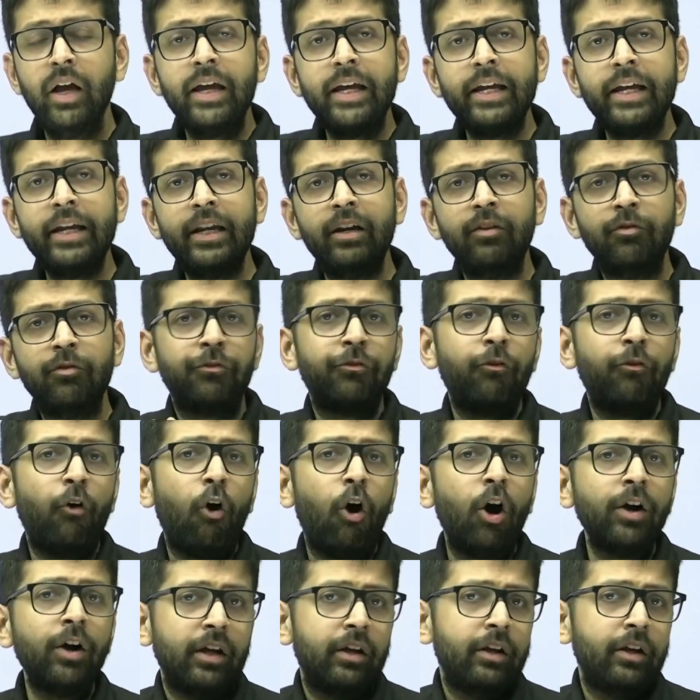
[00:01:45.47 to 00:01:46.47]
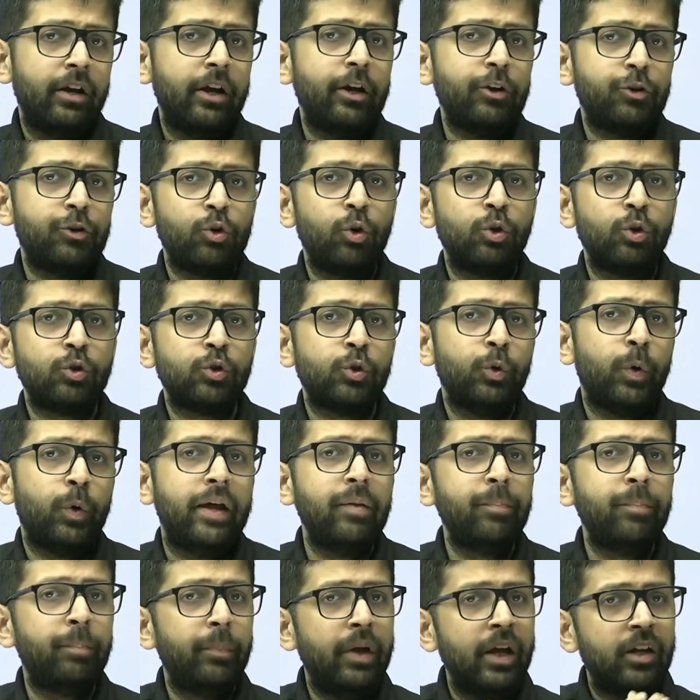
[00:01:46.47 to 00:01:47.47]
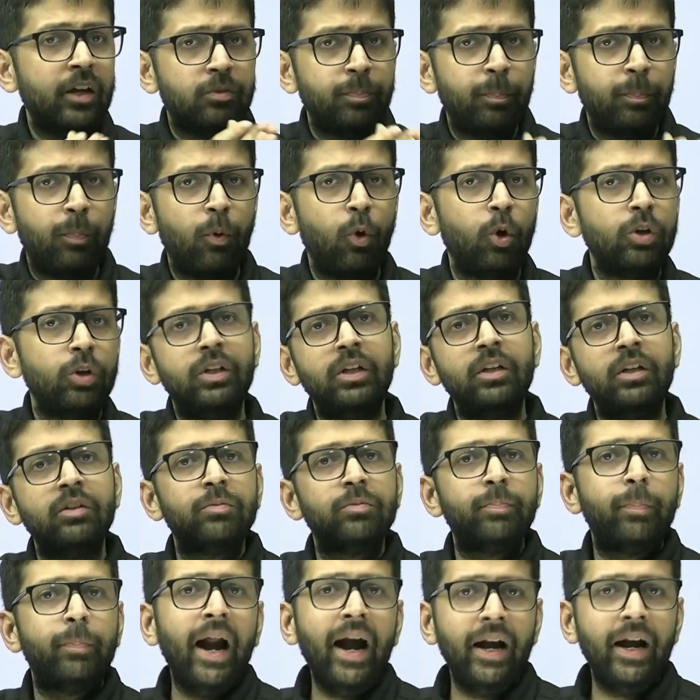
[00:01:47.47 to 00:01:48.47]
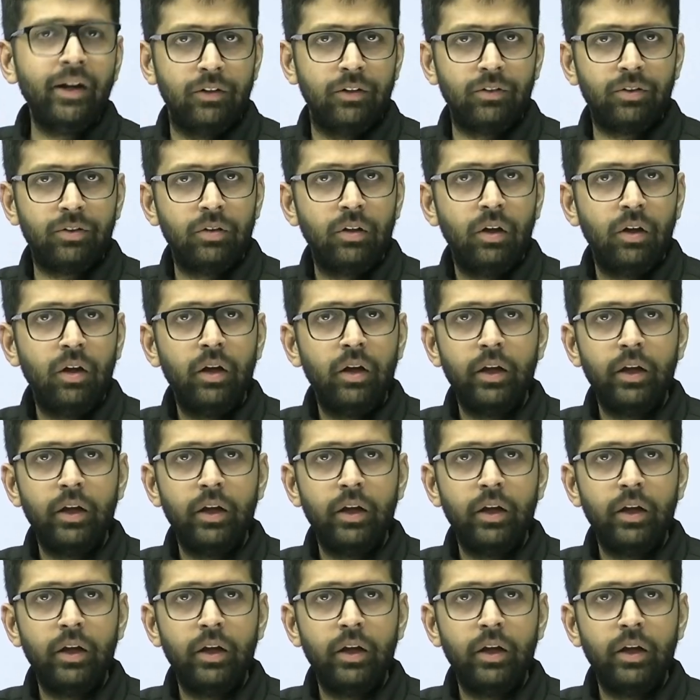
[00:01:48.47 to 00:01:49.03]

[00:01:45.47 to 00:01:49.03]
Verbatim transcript: in what ratio should I mix both these brands?